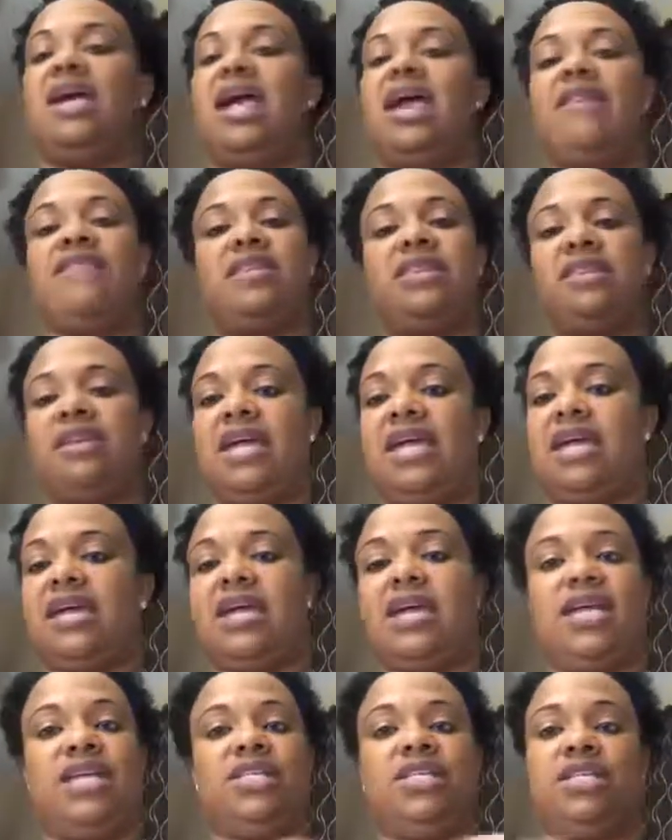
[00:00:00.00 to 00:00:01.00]
everything
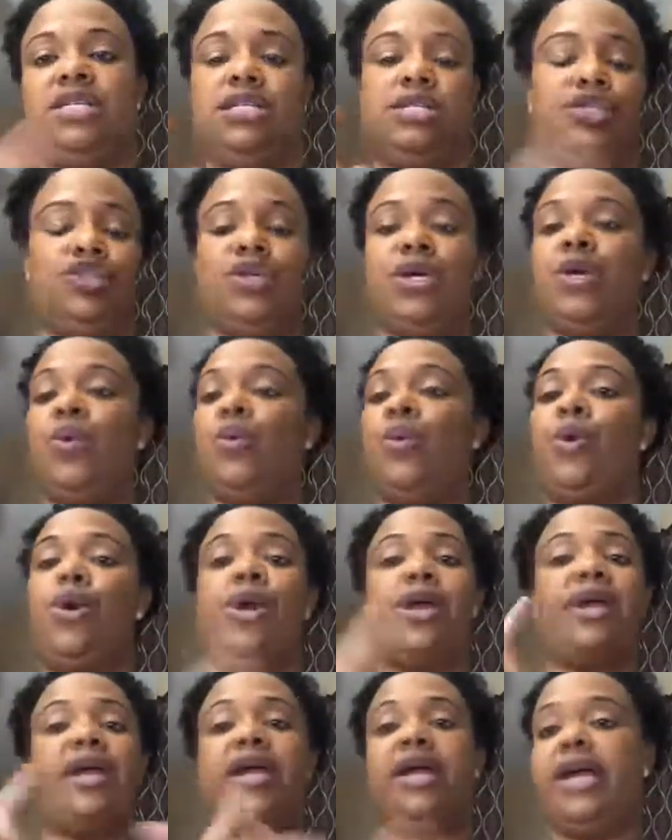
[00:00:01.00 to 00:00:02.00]
is drink
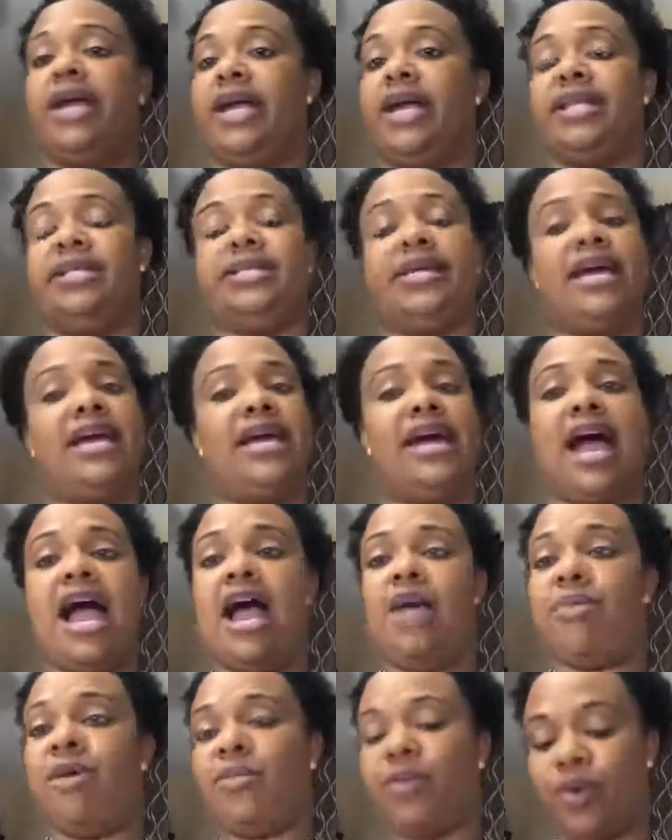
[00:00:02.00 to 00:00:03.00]
water and take an
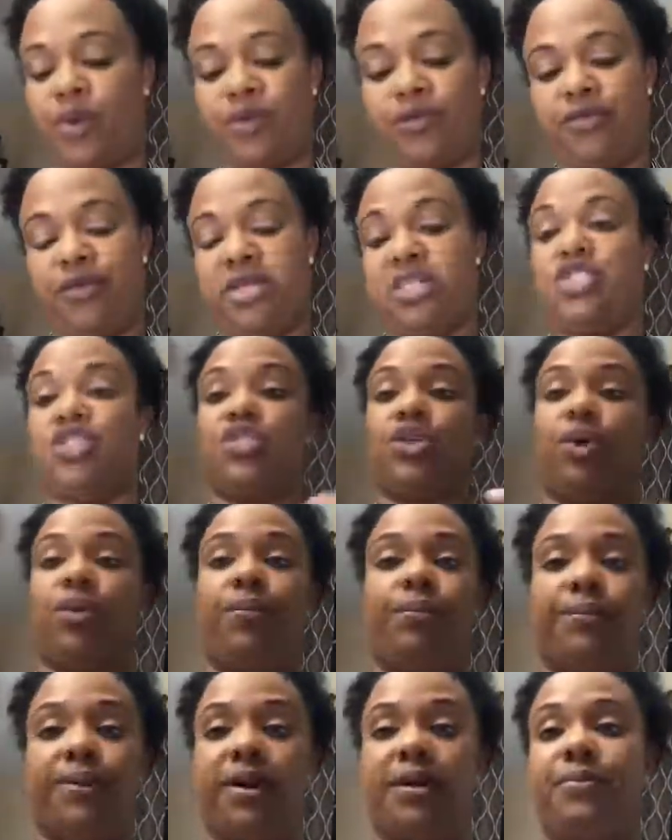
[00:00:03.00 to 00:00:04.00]
ibuprofen.
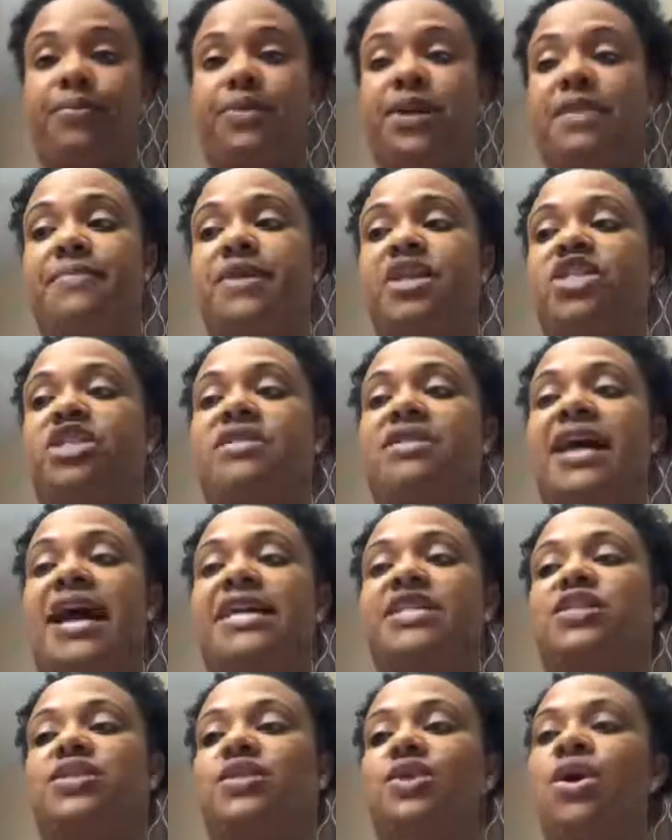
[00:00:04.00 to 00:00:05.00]
So pretty much
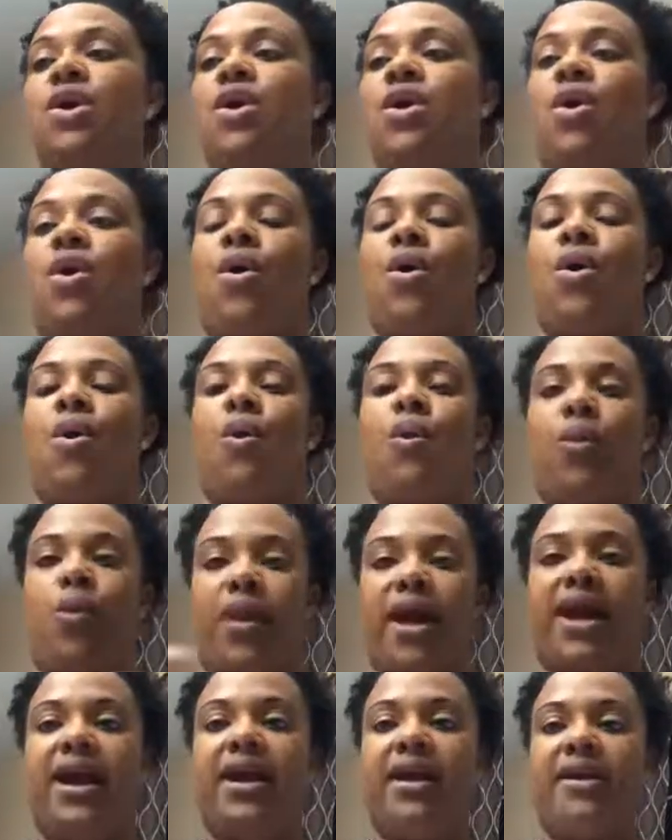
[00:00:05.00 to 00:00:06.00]
that's
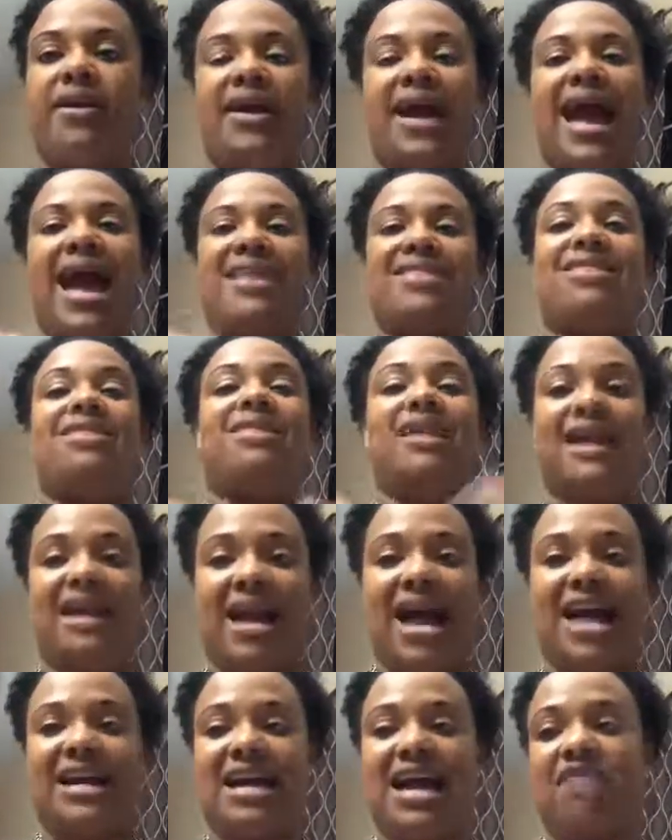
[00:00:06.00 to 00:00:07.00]
where I
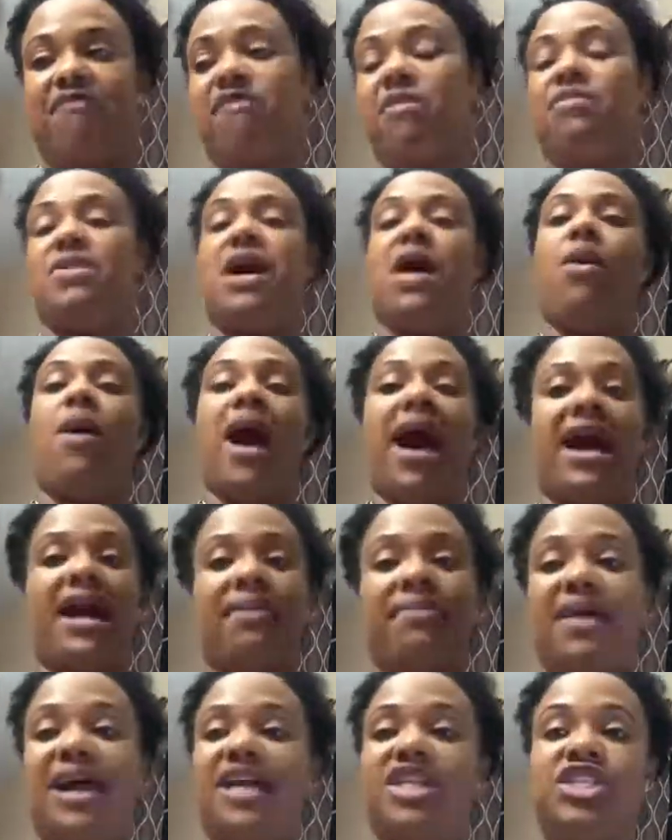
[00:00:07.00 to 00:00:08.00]
think I got it from. Now, I
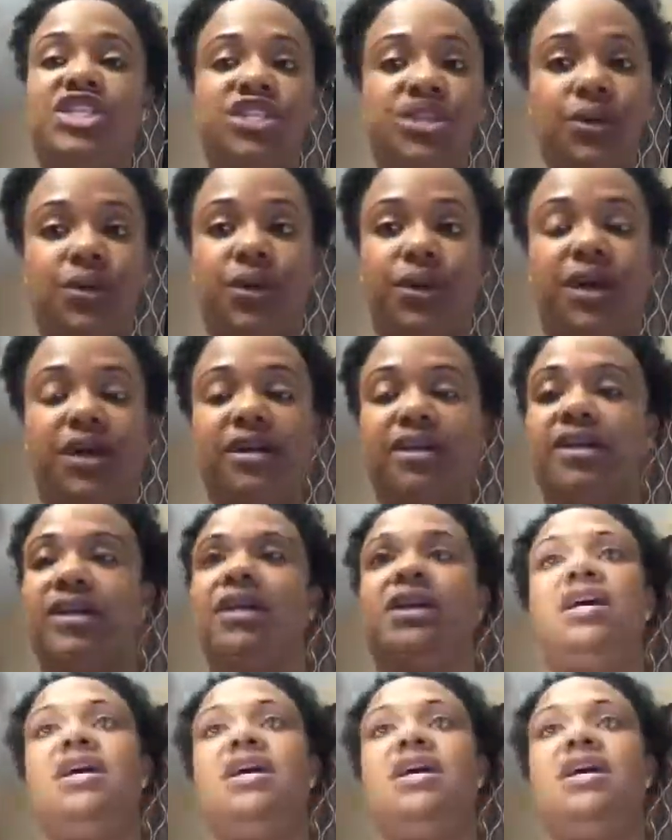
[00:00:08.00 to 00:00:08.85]
am not sure,